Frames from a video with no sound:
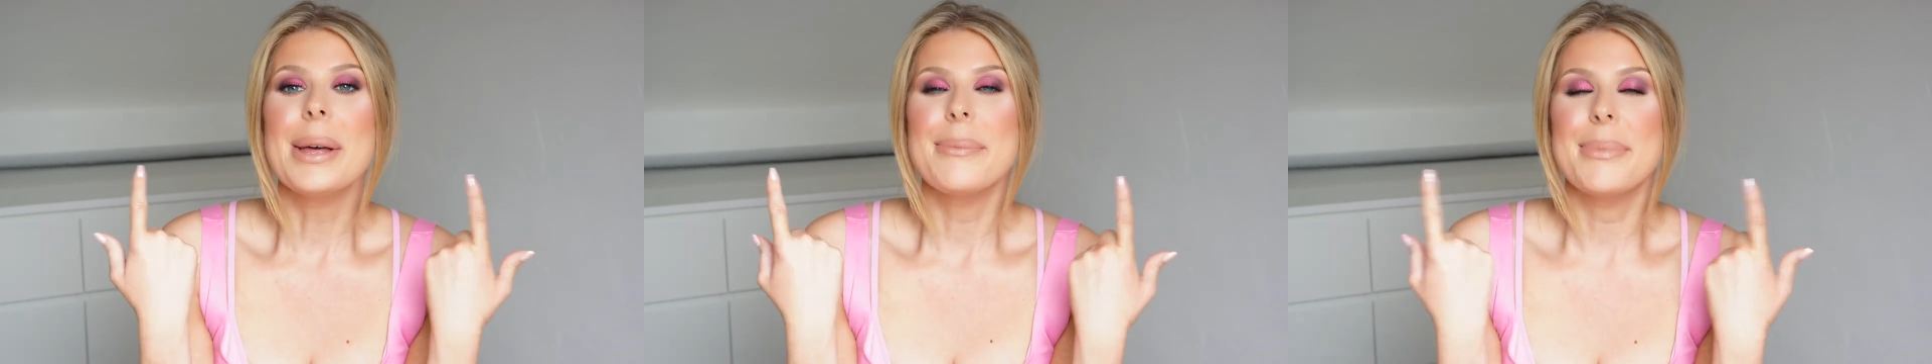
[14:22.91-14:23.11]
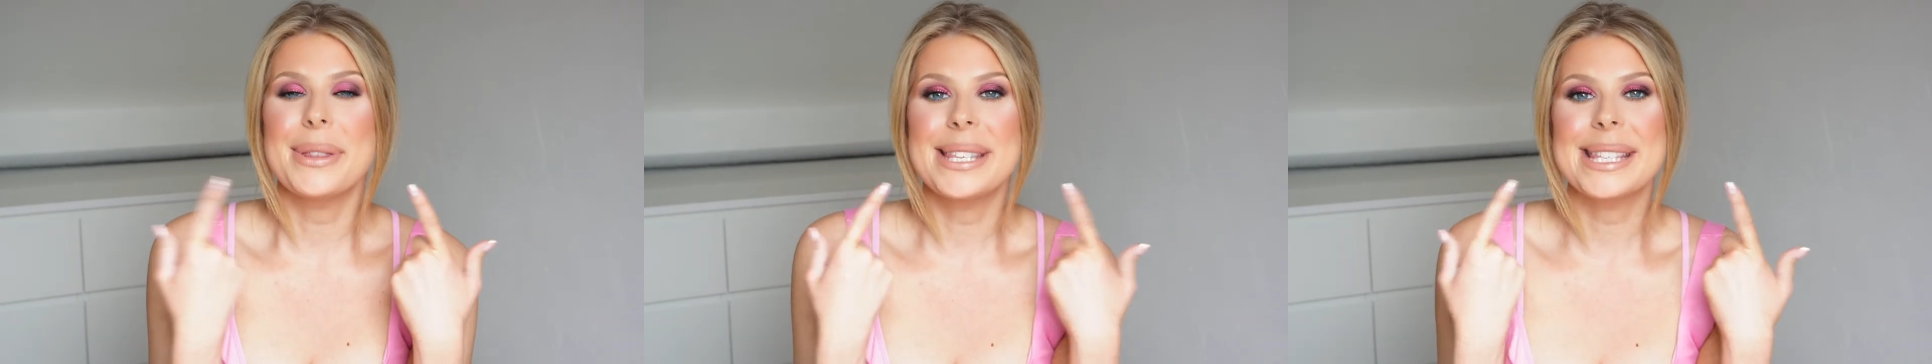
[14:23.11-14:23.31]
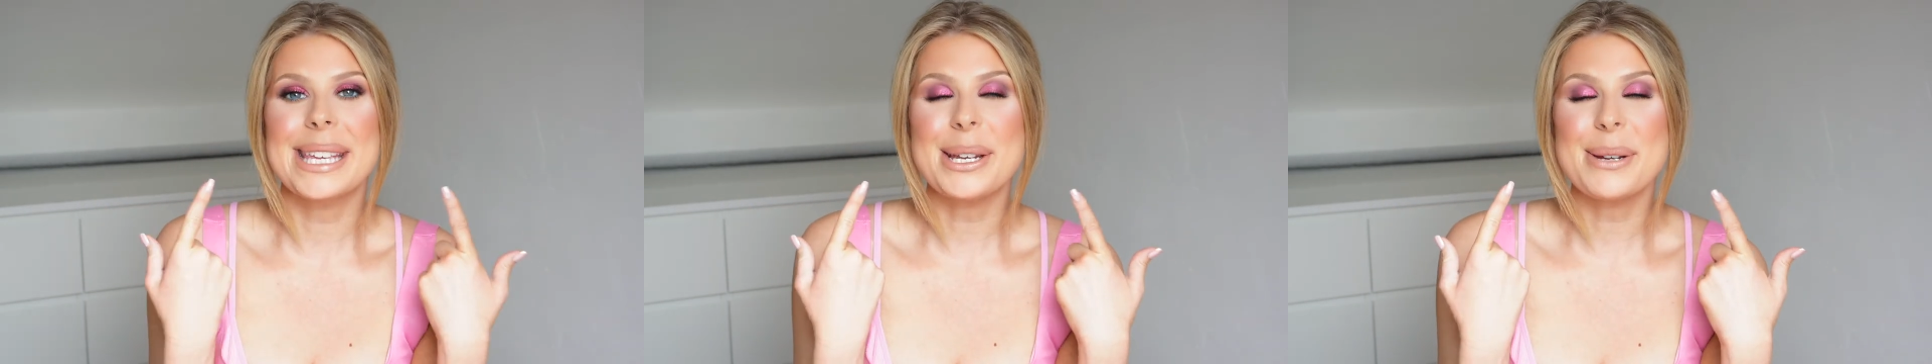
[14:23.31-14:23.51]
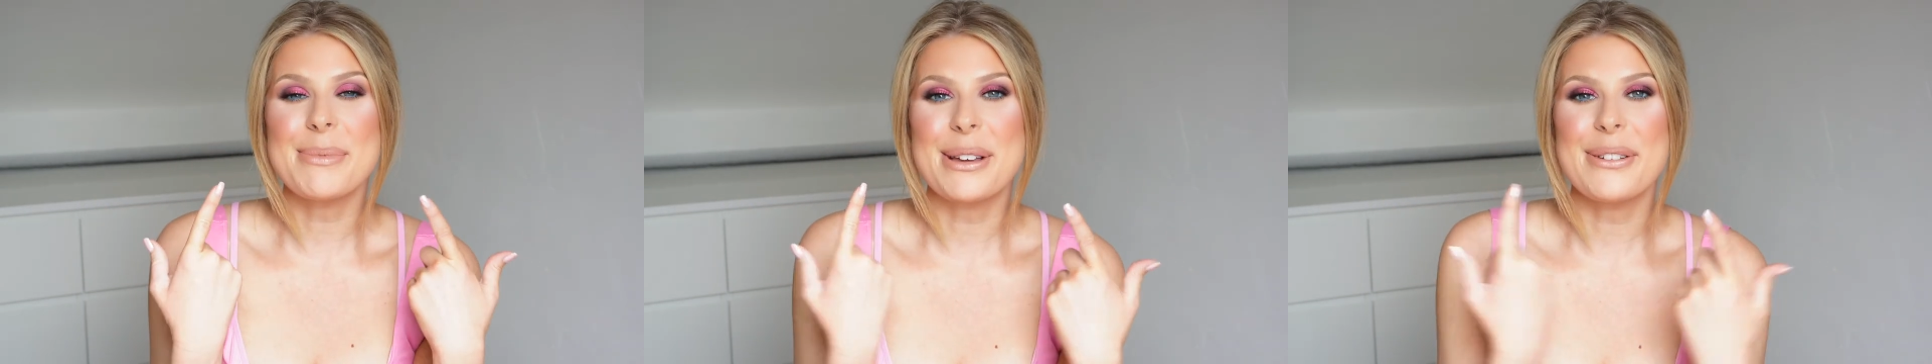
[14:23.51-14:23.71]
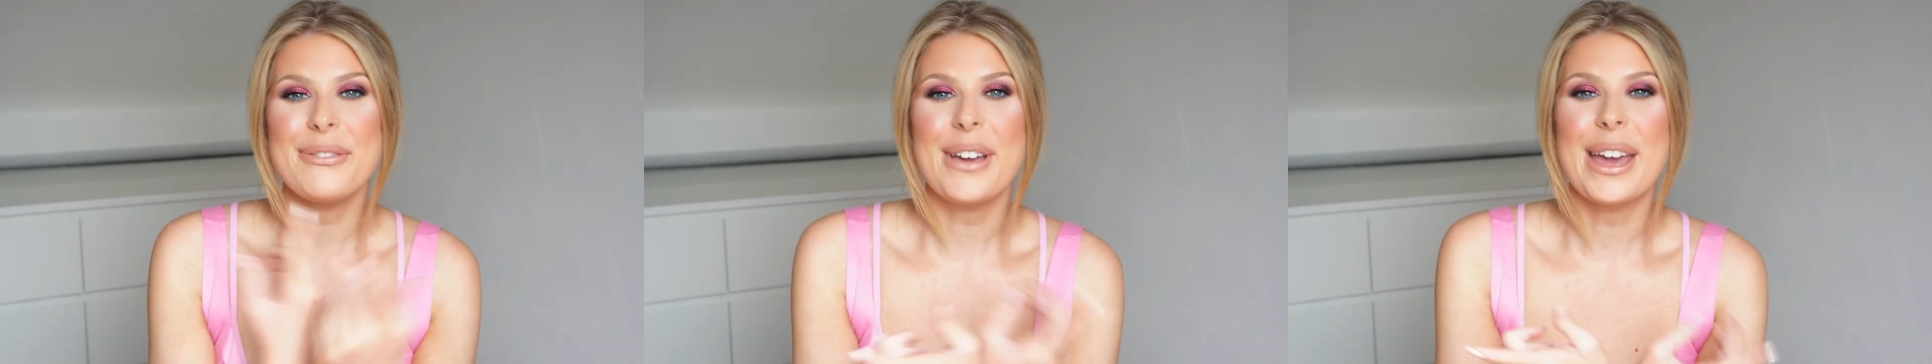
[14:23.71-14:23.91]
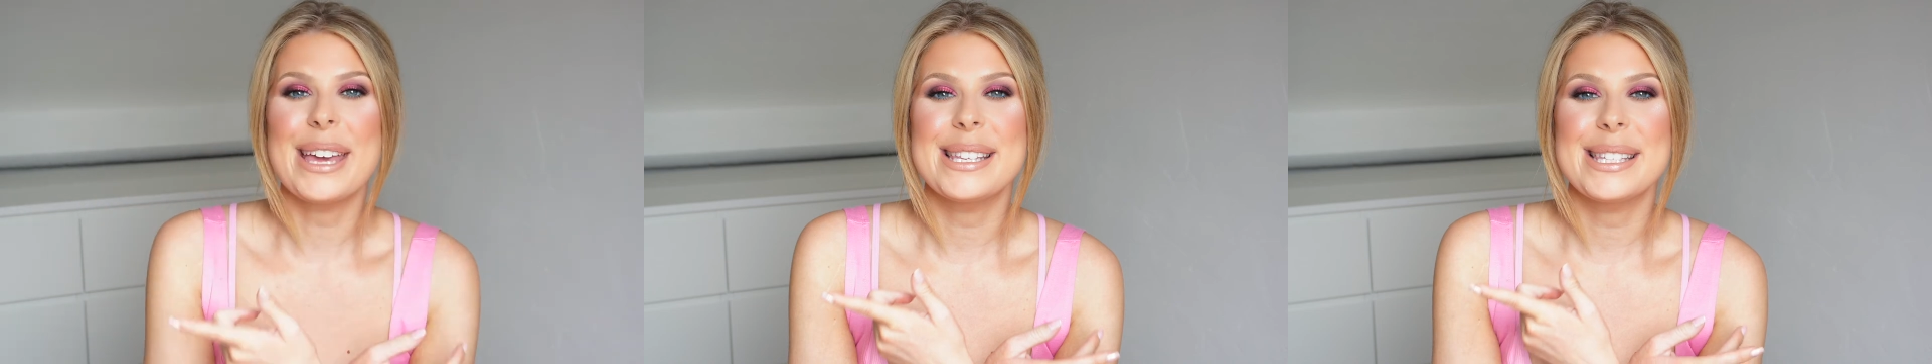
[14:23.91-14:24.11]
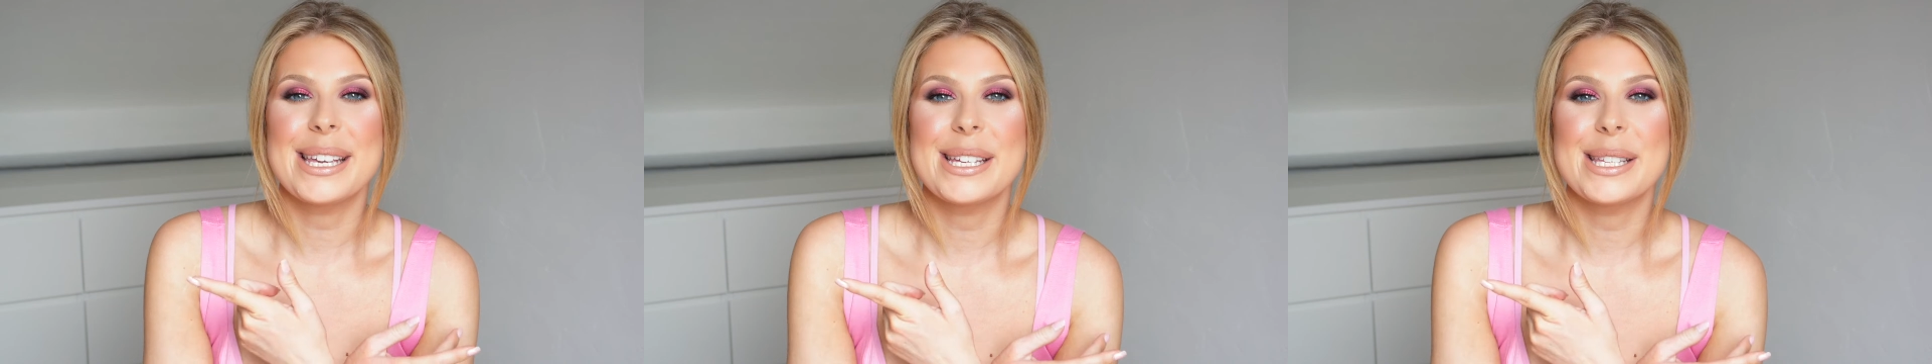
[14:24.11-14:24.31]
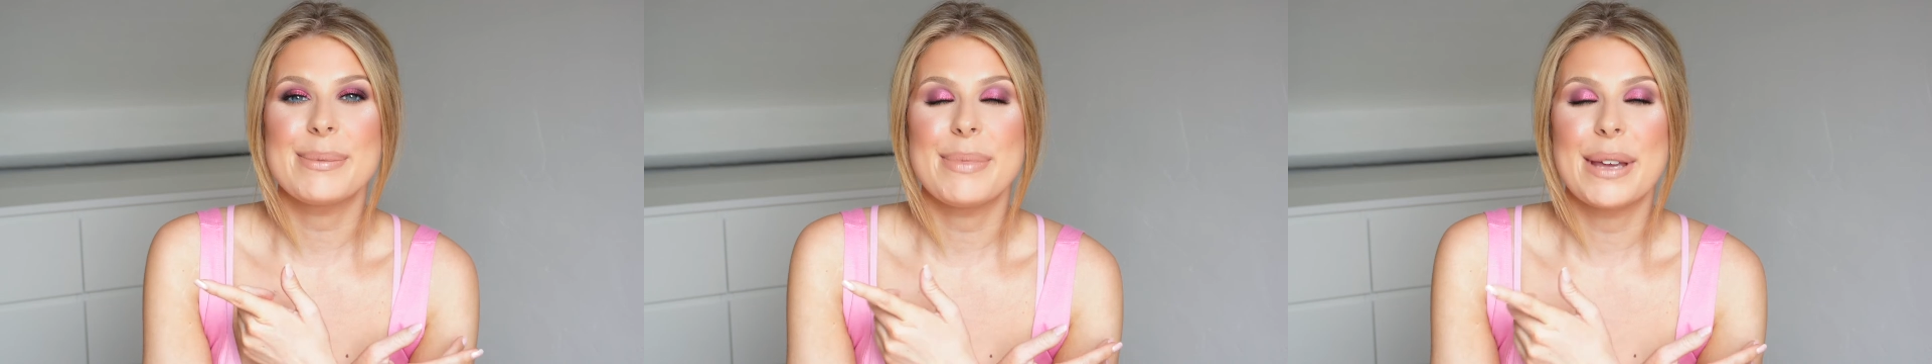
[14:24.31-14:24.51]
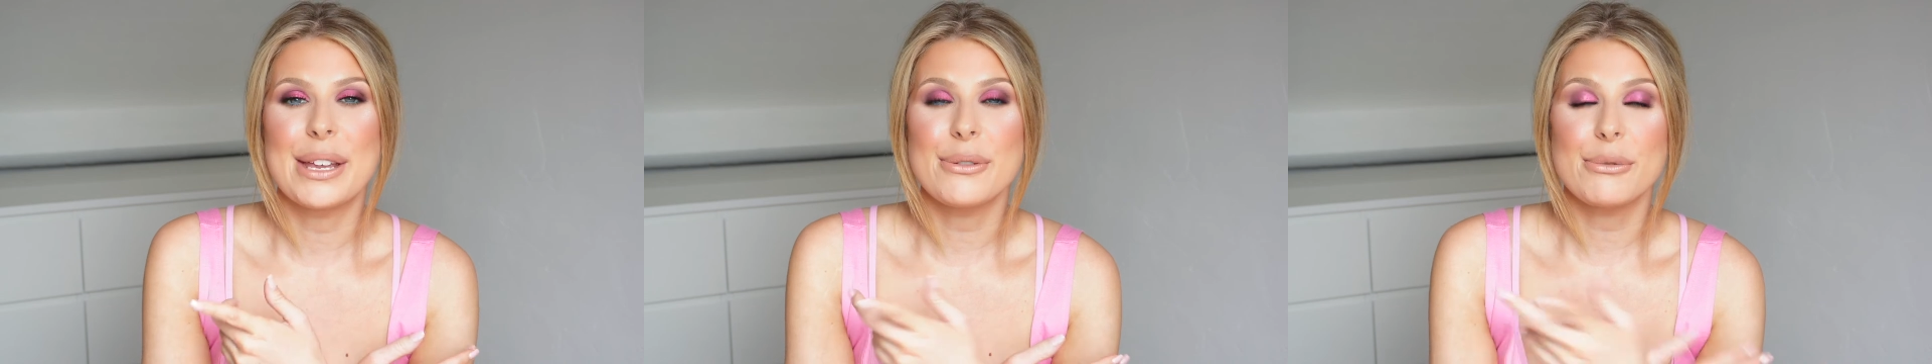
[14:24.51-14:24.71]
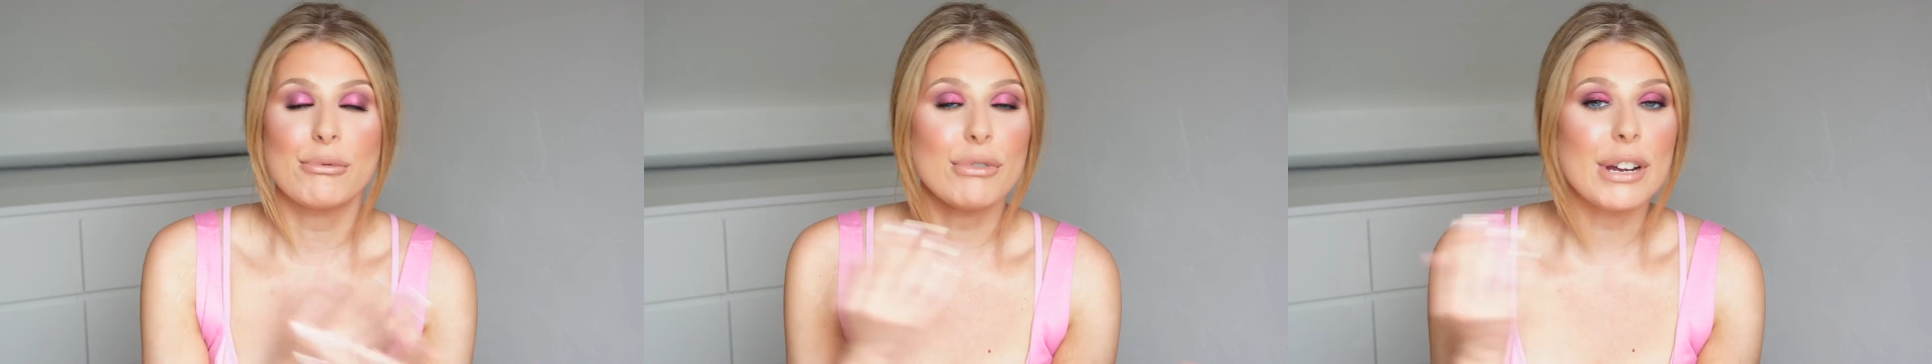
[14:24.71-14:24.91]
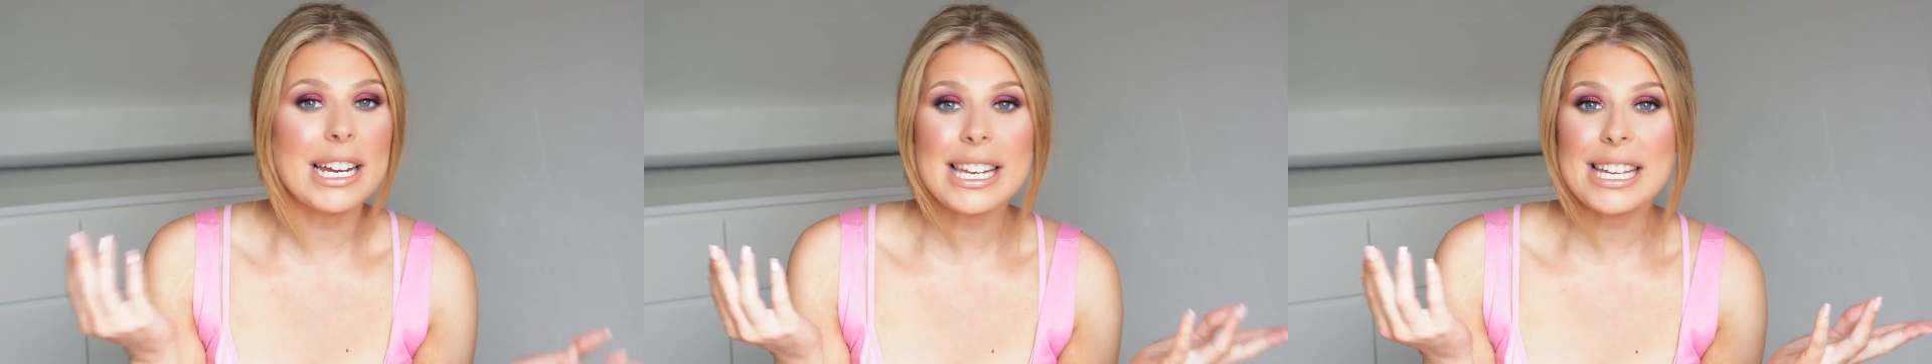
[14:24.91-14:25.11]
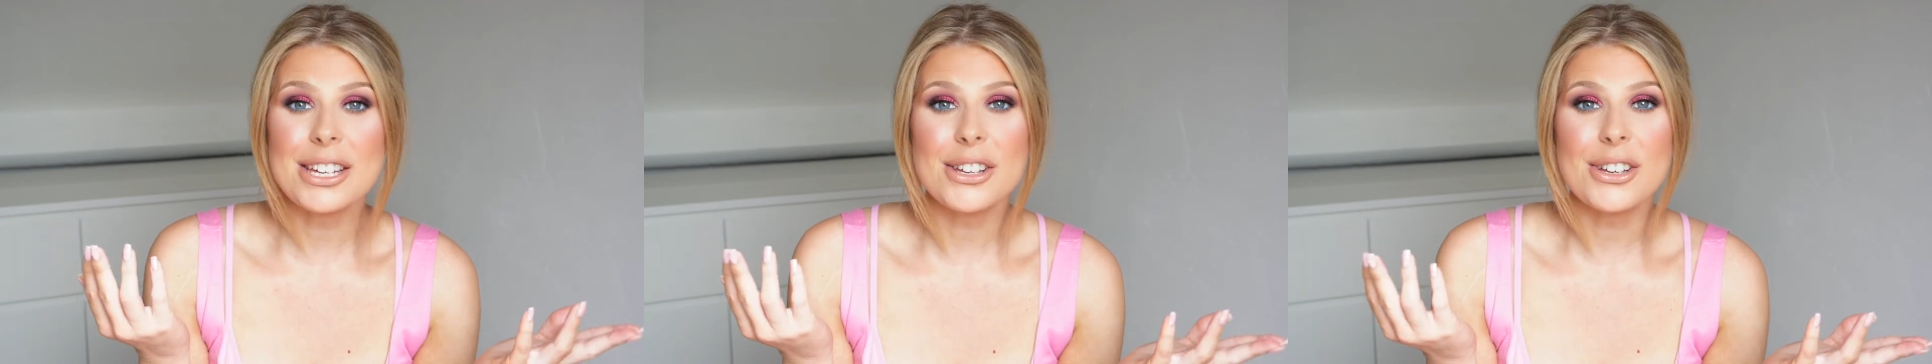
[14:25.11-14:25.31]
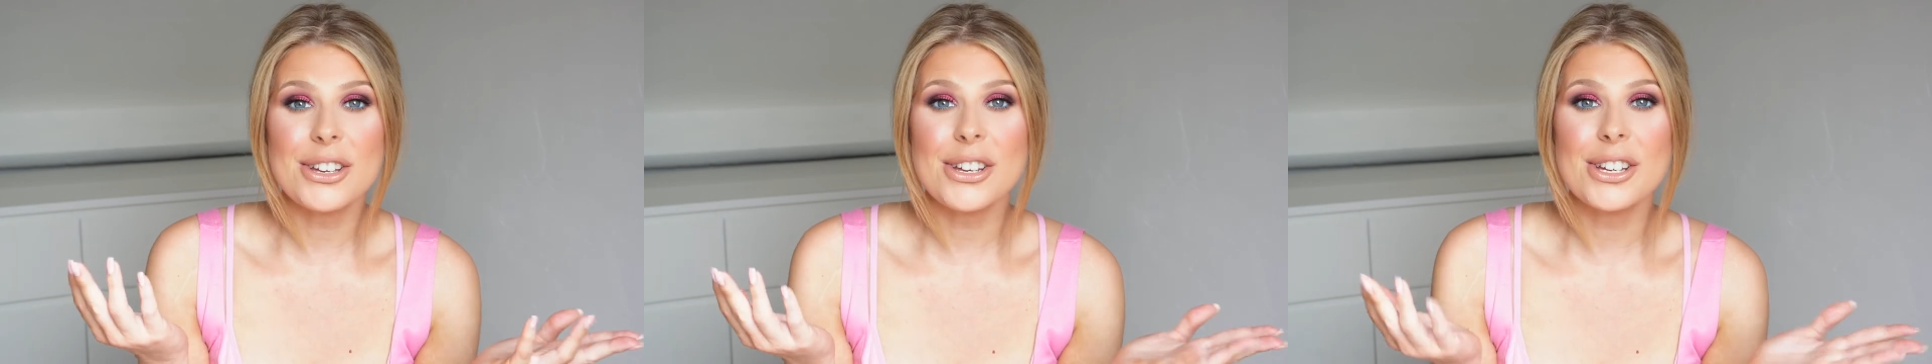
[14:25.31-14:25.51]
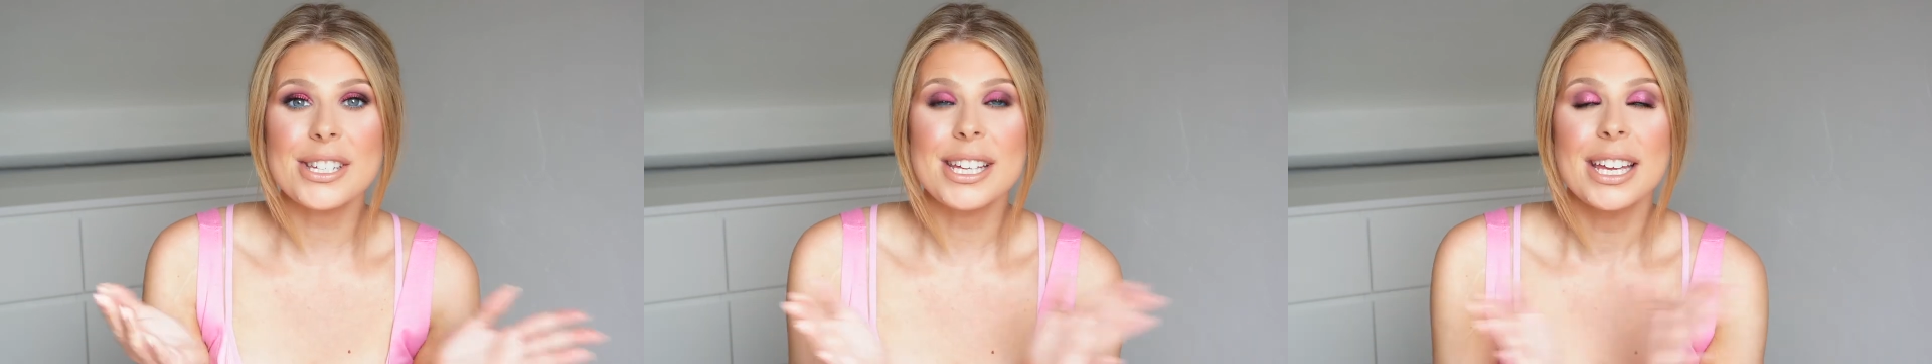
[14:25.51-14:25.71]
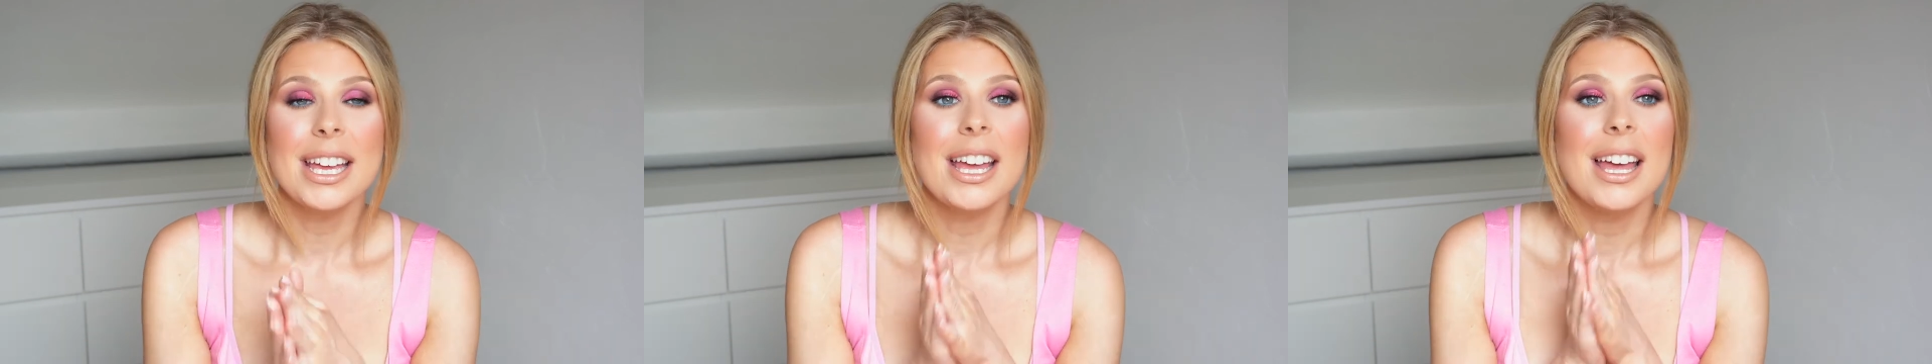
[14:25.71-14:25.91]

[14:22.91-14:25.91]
but the skin on my face has been really good.